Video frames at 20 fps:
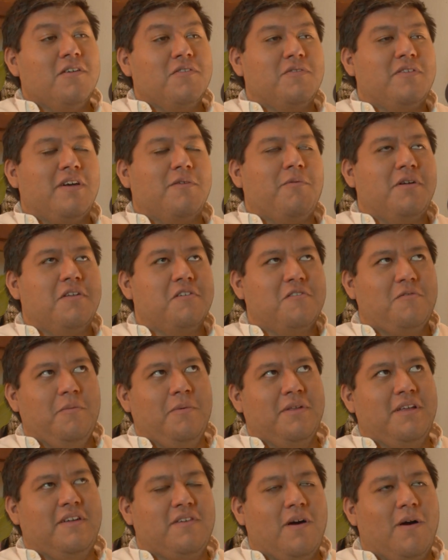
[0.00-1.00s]
was like one of those
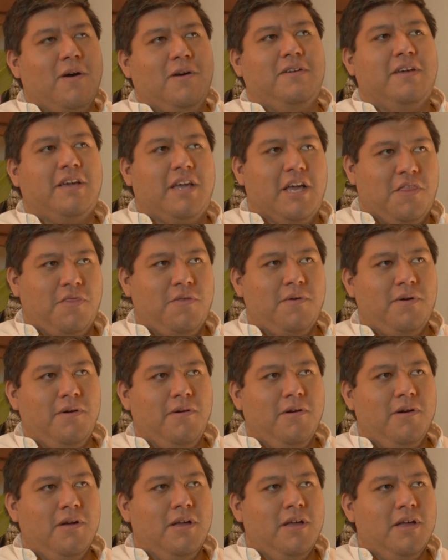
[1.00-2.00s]
people that's hard to get
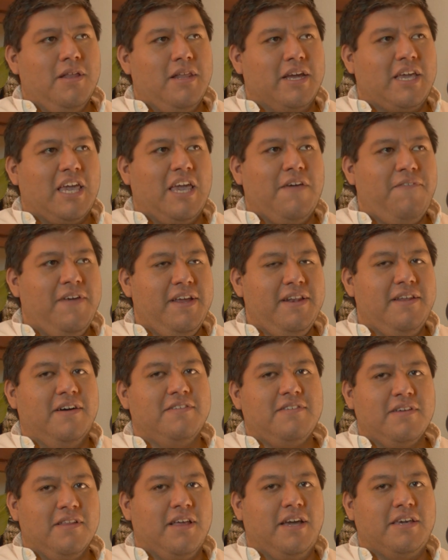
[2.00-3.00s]
through. Like if he
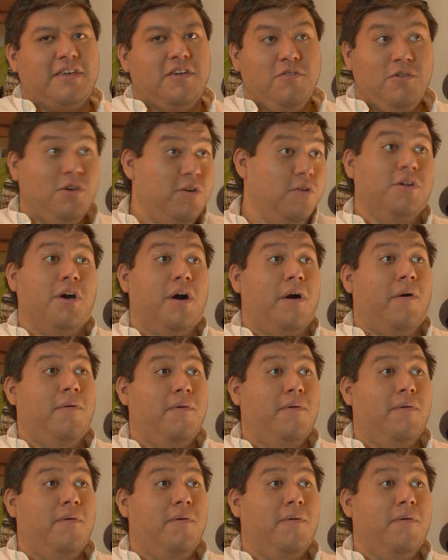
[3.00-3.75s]
doesn't like you, you know.